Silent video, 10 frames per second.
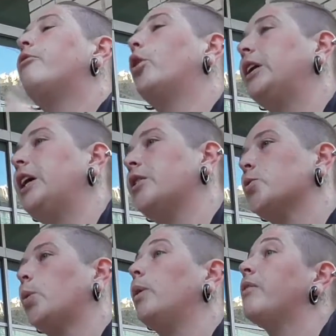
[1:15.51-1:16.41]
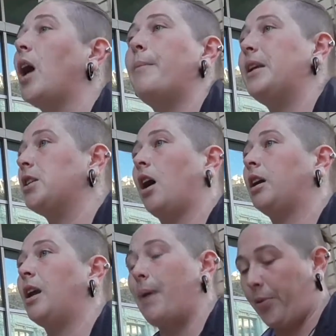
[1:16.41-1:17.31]
four years when we've come in
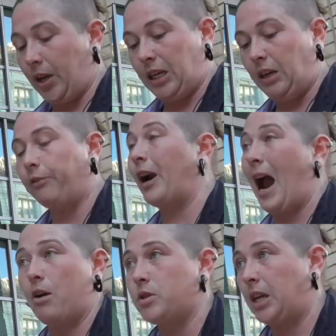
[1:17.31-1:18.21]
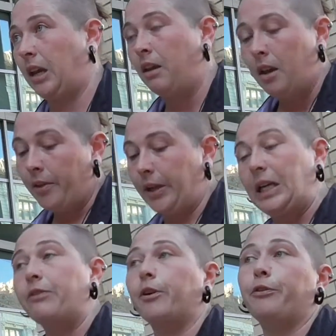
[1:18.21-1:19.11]
talking about the need for housing, the
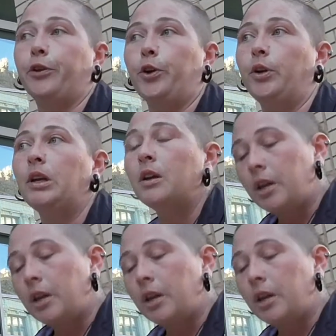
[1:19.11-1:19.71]
need for food,